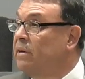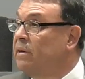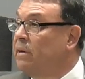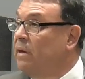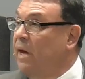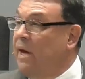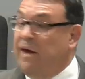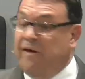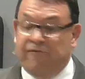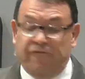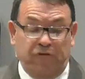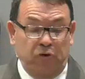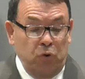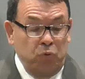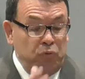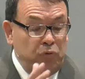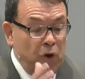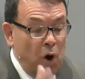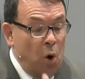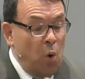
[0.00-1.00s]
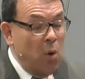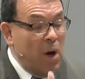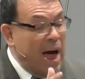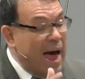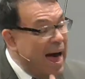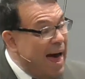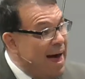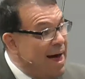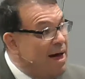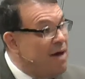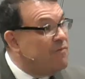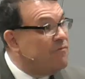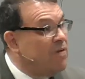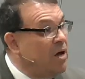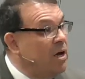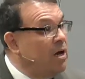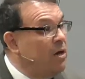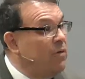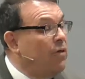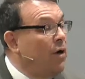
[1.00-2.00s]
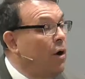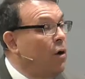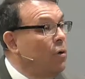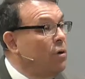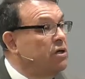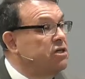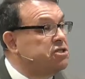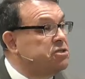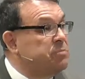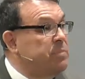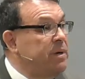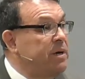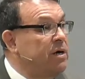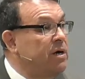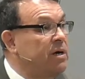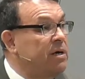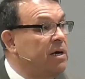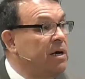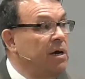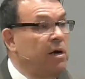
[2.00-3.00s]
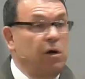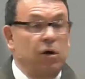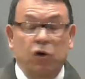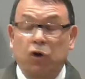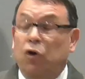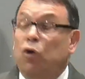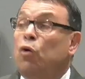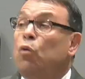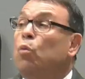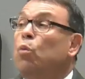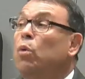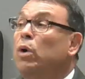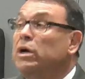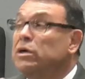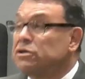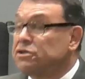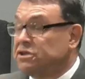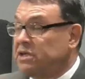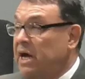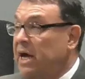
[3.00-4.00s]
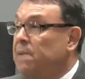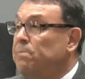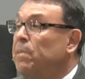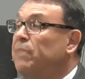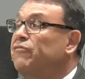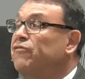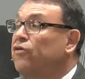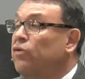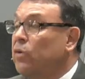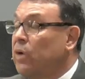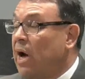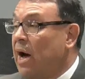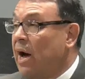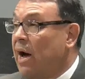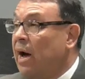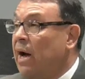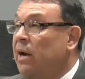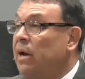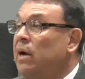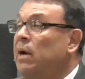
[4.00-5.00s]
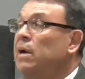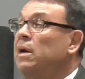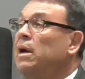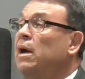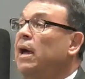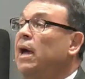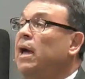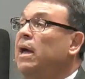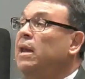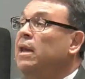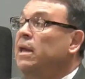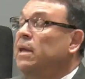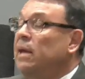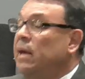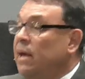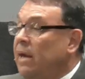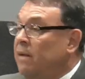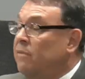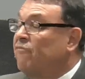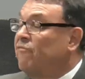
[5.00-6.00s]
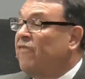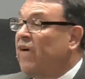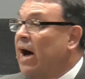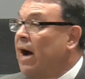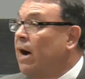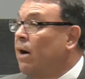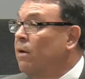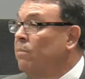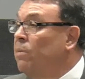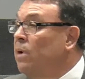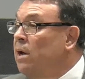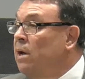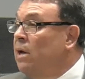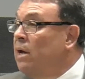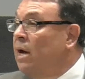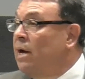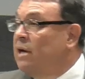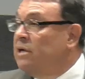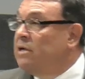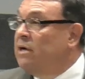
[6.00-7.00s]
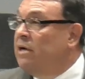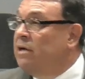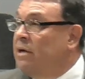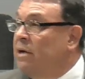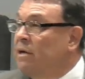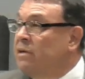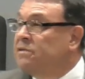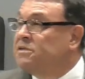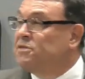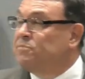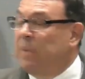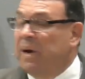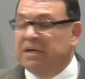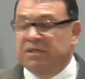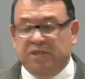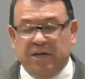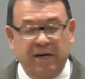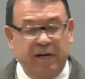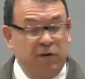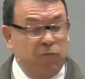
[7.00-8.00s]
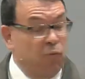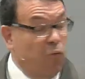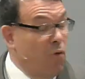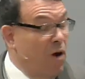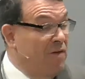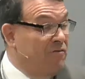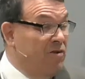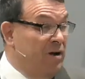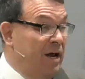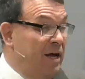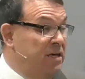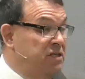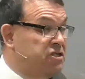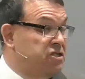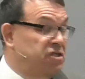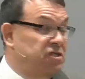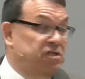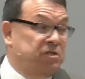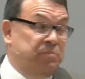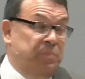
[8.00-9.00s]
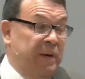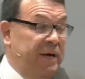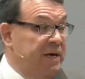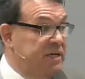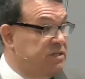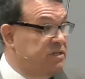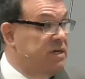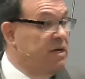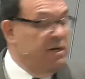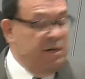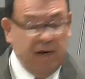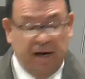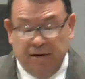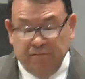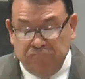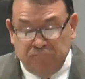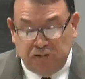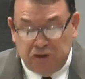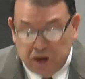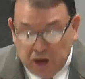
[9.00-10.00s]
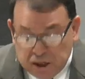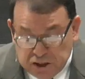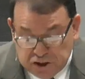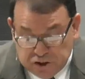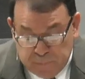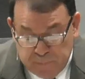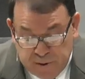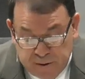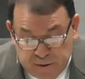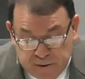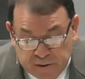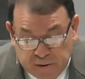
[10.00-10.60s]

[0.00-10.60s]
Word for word: If you don't have the Holy Spirit, you will stand before God, and fire, uh, uh especially in Revelation, speaks of judgment.